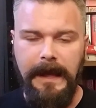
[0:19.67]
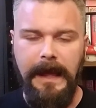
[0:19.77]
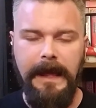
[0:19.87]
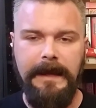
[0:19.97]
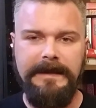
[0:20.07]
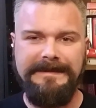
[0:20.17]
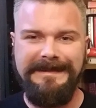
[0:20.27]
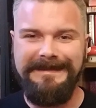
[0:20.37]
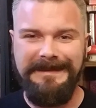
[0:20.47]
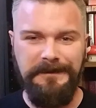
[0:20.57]
And it's
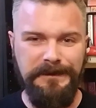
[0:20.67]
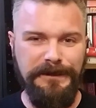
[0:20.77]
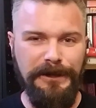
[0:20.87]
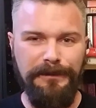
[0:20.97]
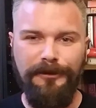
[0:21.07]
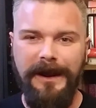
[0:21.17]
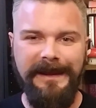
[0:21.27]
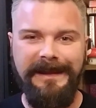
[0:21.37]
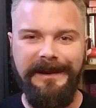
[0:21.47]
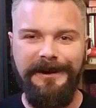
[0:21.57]
this little cube
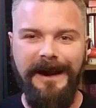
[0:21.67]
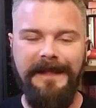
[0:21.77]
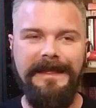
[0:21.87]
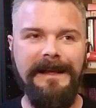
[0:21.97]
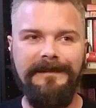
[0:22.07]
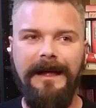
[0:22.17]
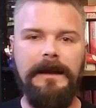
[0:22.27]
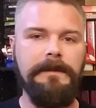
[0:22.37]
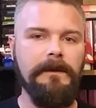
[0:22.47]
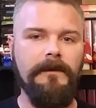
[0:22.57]
right here. I think a
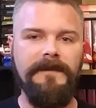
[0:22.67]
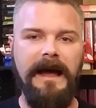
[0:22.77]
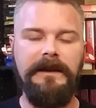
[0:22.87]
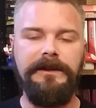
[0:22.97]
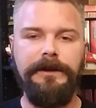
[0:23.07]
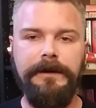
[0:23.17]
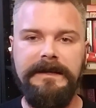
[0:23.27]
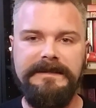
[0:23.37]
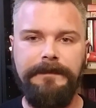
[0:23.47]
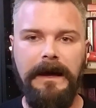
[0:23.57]
lot of people have gotten
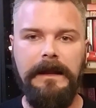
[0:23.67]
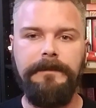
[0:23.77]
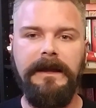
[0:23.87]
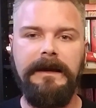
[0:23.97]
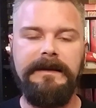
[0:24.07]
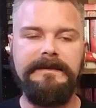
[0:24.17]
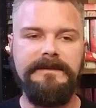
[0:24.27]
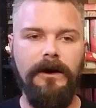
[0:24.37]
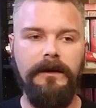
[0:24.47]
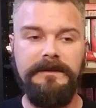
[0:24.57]
curious about it
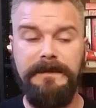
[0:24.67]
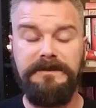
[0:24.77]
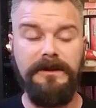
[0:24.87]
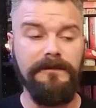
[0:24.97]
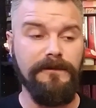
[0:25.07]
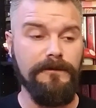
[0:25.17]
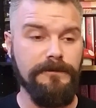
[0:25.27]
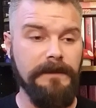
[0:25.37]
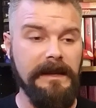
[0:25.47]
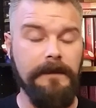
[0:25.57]
because, especially on
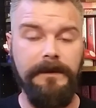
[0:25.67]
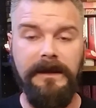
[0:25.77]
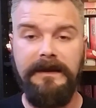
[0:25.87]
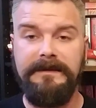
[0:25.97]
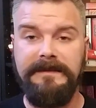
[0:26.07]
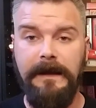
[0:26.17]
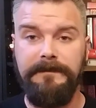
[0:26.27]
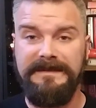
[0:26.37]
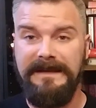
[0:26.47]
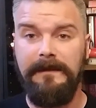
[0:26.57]
social media, because
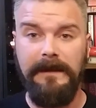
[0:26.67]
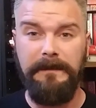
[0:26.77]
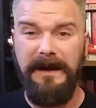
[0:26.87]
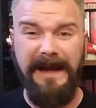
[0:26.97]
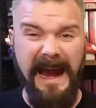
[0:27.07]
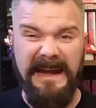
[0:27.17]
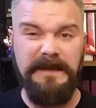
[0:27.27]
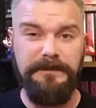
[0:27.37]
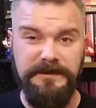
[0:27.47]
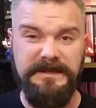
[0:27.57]
I'm selling about
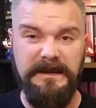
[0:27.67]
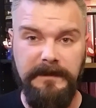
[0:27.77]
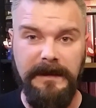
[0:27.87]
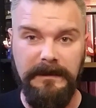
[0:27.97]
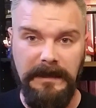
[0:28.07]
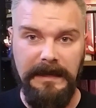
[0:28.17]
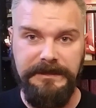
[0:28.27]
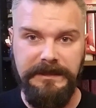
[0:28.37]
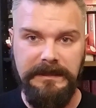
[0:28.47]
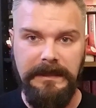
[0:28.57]
80% of my
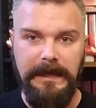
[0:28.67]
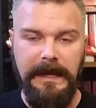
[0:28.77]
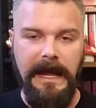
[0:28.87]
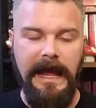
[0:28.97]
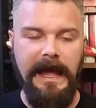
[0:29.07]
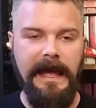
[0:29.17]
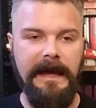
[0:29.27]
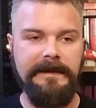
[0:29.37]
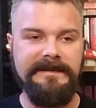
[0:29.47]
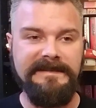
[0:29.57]
collection.
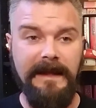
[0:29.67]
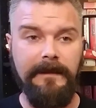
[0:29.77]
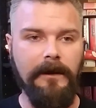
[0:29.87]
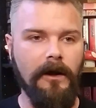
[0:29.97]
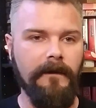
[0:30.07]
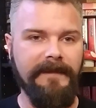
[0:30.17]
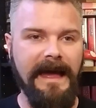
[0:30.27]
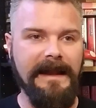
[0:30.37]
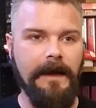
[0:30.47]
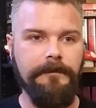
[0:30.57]
And selling all
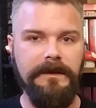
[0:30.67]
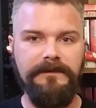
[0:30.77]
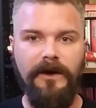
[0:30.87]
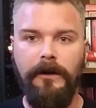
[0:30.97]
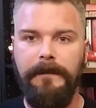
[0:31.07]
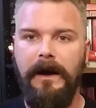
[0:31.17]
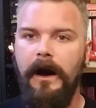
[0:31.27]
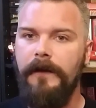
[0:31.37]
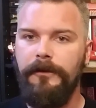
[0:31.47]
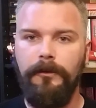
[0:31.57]
that, I've been talking about
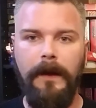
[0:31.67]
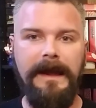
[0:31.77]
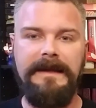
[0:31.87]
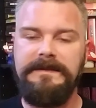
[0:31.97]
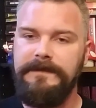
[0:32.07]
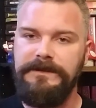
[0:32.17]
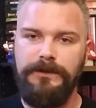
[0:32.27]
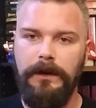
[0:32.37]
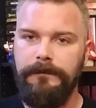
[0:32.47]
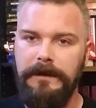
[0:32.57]
other ways of
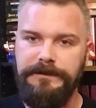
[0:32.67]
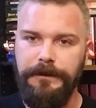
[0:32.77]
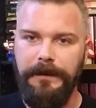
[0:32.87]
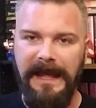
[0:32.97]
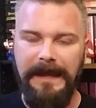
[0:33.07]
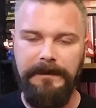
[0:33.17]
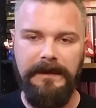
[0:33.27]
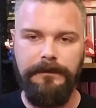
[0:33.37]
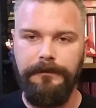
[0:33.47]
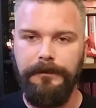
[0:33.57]
enjoying retro
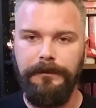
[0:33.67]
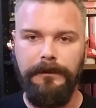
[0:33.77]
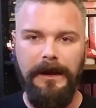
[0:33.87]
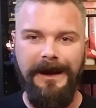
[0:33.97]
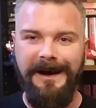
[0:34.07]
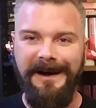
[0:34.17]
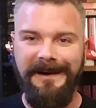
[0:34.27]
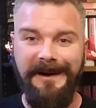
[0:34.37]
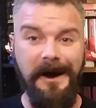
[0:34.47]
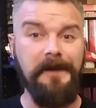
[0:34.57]
gaming through
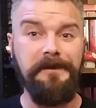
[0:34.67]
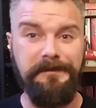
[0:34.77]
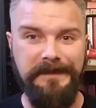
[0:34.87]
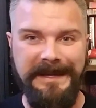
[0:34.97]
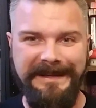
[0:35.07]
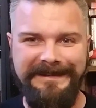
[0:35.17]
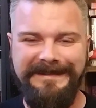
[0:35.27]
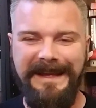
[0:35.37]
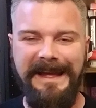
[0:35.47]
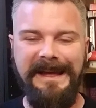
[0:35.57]
other
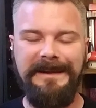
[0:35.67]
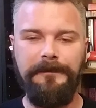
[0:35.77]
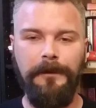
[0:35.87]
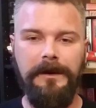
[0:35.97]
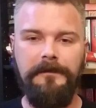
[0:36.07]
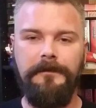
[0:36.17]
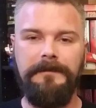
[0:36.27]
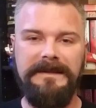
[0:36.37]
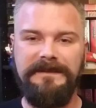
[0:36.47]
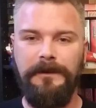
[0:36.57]
means. And one of
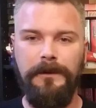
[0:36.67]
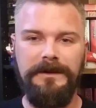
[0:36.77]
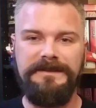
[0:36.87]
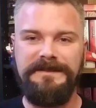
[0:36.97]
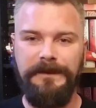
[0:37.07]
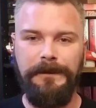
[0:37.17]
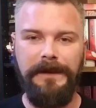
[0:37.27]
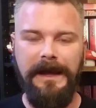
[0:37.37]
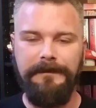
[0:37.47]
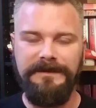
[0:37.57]
them is, of course, the
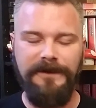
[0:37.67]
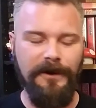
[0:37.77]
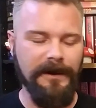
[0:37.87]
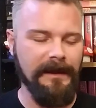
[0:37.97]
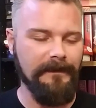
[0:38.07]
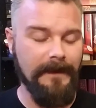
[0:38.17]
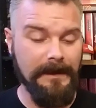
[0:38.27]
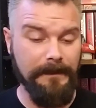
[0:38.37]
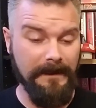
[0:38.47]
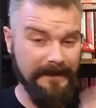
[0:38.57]
Ouya. I've been talking a
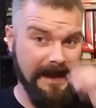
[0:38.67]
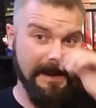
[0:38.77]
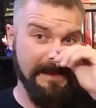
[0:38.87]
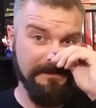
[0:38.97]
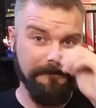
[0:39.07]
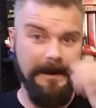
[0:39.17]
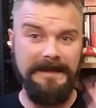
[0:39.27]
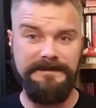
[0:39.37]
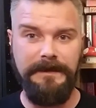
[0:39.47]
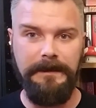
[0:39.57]
lot about that and the
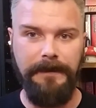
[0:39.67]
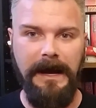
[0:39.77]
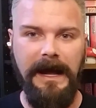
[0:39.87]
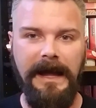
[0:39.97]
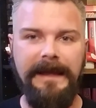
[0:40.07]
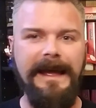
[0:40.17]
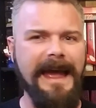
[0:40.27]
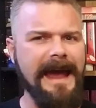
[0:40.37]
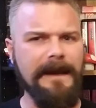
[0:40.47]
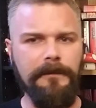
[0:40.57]
Raspberry Pi.
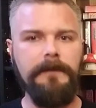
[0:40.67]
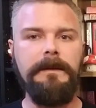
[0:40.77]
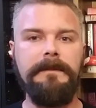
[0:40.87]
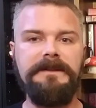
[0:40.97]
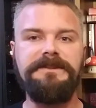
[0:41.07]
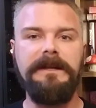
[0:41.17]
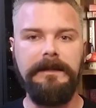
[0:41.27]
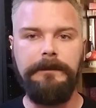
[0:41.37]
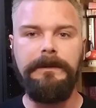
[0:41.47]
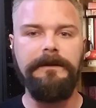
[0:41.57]
And I'm going to be mentioning a
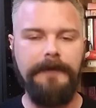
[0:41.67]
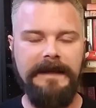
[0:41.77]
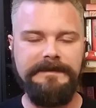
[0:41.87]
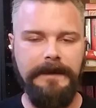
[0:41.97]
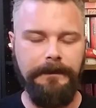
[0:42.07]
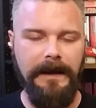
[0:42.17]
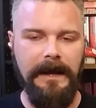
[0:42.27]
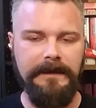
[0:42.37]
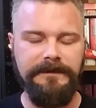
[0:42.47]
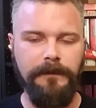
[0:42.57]
little bit of Raspberry
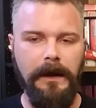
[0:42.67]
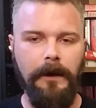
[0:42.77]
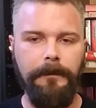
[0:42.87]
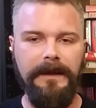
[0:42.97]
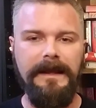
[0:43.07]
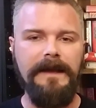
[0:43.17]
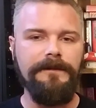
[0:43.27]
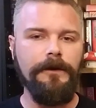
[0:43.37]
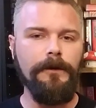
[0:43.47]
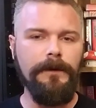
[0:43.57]
Pi as well. But
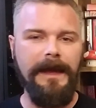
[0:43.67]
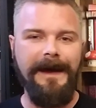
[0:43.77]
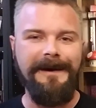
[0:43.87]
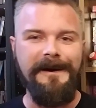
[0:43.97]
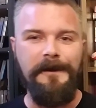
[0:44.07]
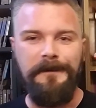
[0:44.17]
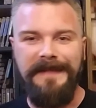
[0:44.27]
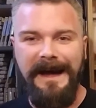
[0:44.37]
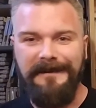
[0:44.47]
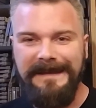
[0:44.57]
the Ouya,
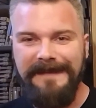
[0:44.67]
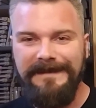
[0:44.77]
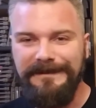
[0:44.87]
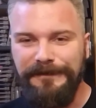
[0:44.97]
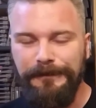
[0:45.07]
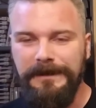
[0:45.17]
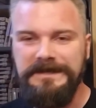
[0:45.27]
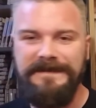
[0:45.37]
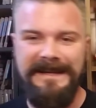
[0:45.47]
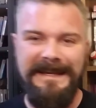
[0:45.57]
without giving too
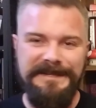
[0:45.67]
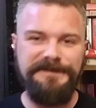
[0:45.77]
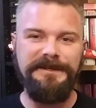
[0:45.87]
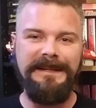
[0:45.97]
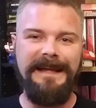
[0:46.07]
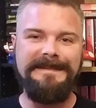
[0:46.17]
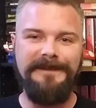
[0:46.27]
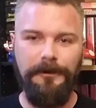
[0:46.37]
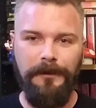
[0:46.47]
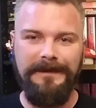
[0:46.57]
much of a history
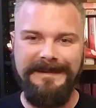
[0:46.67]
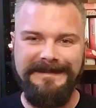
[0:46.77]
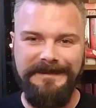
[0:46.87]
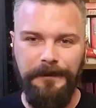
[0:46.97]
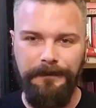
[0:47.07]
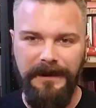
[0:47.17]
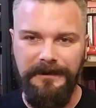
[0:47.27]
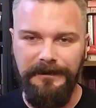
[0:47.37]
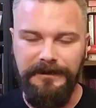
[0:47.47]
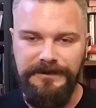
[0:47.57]
lesson on what this little
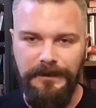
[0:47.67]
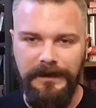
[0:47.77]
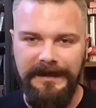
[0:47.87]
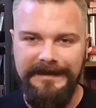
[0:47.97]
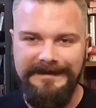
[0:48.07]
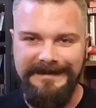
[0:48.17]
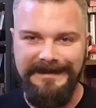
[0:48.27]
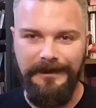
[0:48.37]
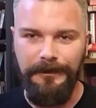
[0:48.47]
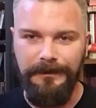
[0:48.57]
bundle of joy is, this
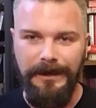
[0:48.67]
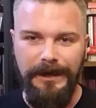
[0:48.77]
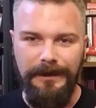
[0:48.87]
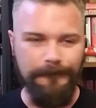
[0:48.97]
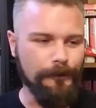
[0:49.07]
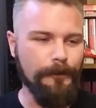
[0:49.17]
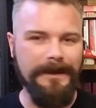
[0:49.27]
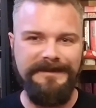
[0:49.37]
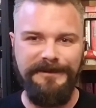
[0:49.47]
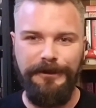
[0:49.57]
little
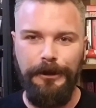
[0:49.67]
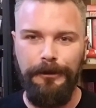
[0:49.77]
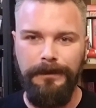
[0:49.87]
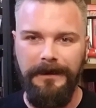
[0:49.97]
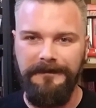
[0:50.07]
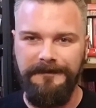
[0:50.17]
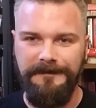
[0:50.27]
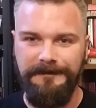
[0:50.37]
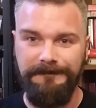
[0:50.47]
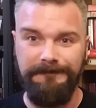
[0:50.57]
Rubik's Cube of
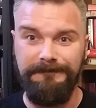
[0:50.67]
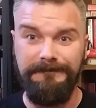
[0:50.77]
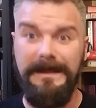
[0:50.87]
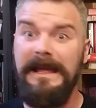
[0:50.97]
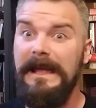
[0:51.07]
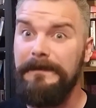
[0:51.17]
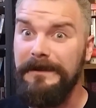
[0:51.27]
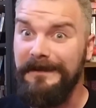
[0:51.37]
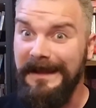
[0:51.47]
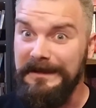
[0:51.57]

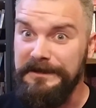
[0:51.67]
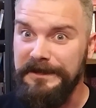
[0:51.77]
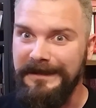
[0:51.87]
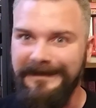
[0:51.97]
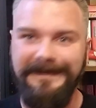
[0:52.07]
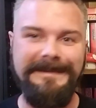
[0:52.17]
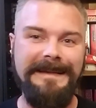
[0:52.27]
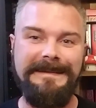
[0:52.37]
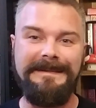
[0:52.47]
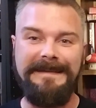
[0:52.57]
emulation, because
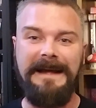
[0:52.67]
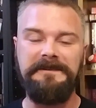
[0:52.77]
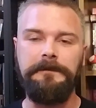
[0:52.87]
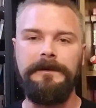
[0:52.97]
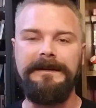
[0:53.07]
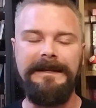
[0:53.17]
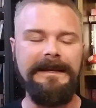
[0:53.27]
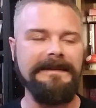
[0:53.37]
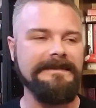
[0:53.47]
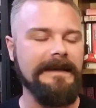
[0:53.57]
that's exactly what it
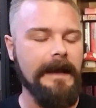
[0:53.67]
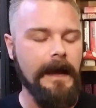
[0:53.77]
is.